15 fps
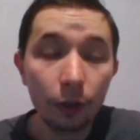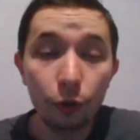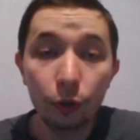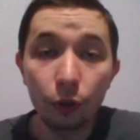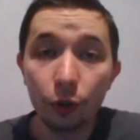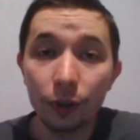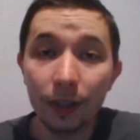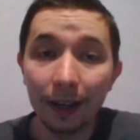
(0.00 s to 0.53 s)

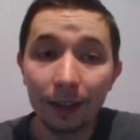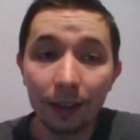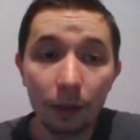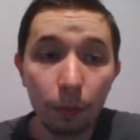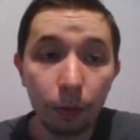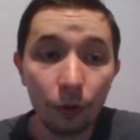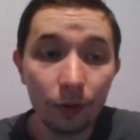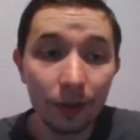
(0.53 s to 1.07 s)
Two
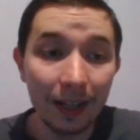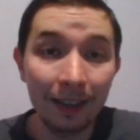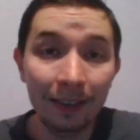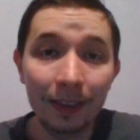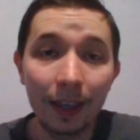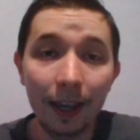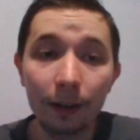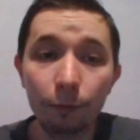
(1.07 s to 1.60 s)
connected pawns,
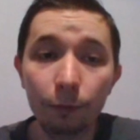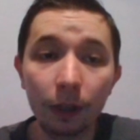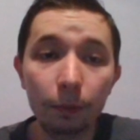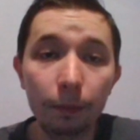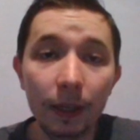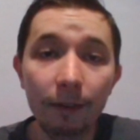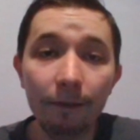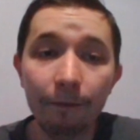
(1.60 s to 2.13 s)
and they will
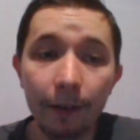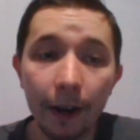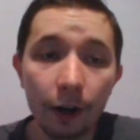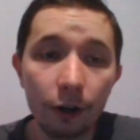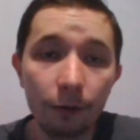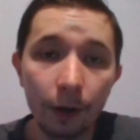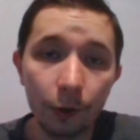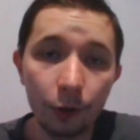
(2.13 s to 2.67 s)
be
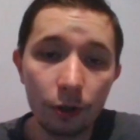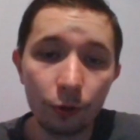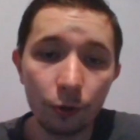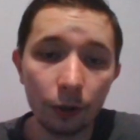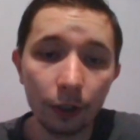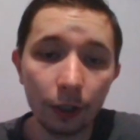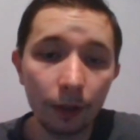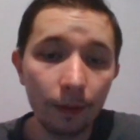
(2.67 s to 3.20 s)
very, very
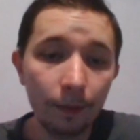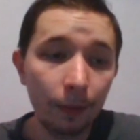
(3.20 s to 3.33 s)
strong.